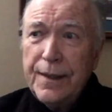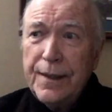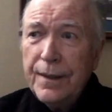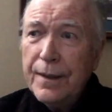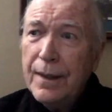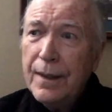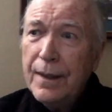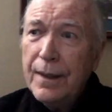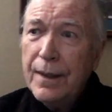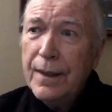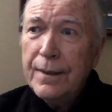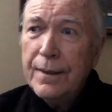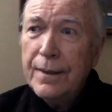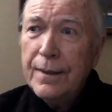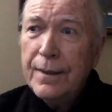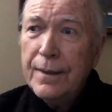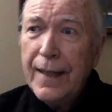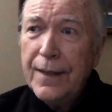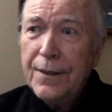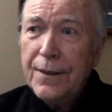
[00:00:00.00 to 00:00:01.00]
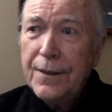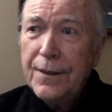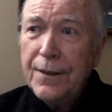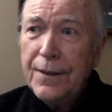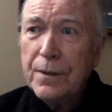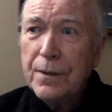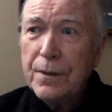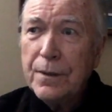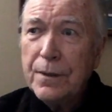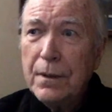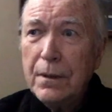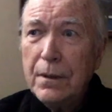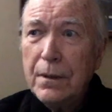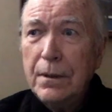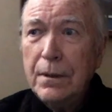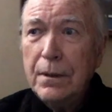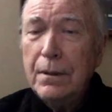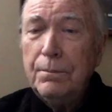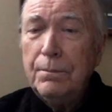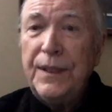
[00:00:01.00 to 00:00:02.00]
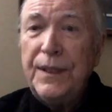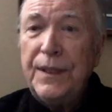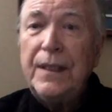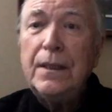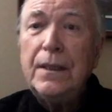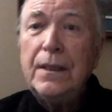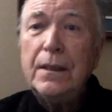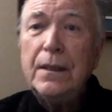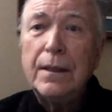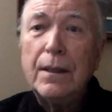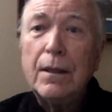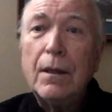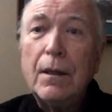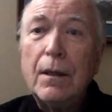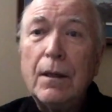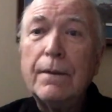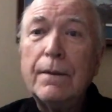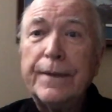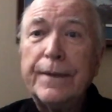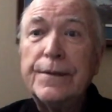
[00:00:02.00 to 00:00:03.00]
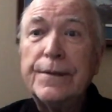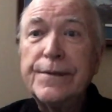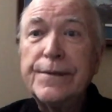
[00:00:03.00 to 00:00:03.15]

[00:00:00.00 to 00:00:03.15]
natural being in all of us.